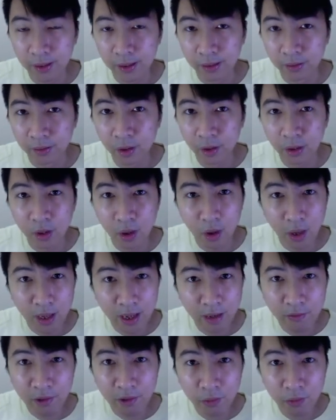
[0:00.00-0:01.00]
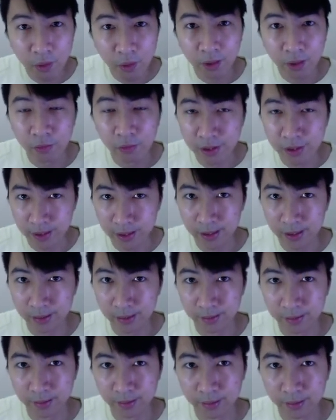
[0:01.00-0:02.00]
not everyone
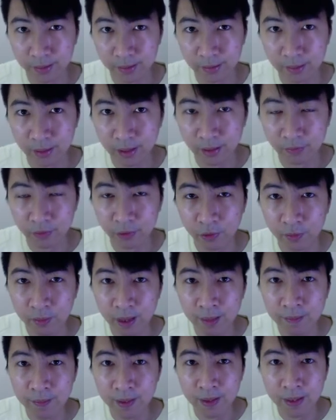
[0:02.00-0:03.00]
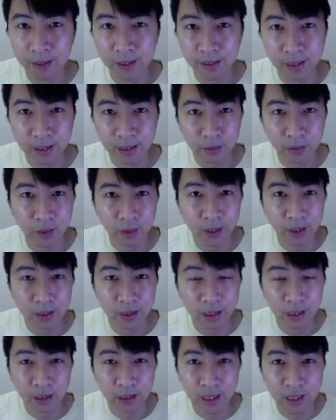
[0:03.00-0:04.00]
returned. You have to remember this. That's why
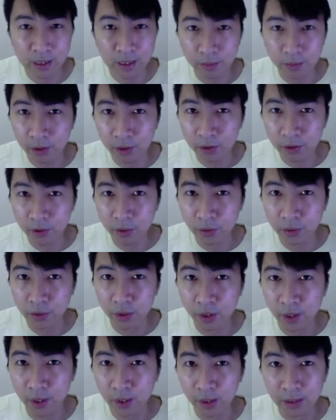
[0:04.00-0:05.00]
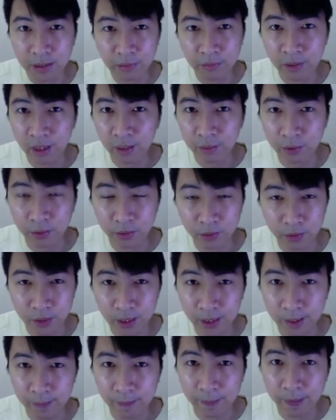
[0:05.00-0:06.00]
there are diaspora Jews even up to
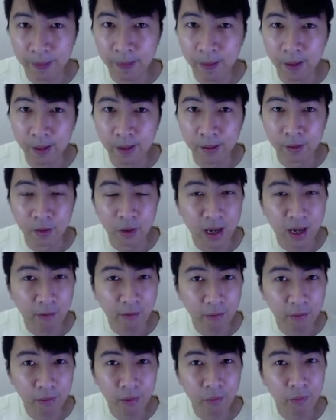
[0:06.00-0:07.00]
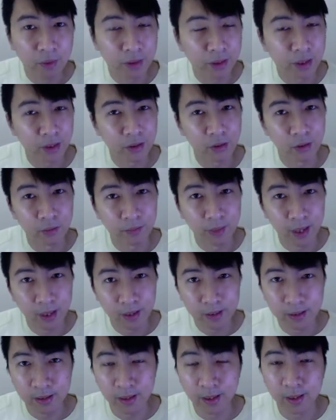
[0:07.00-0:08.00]
today. Not everyone returned to
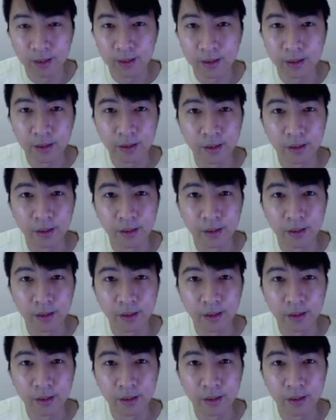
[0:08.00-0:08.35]
Palestine.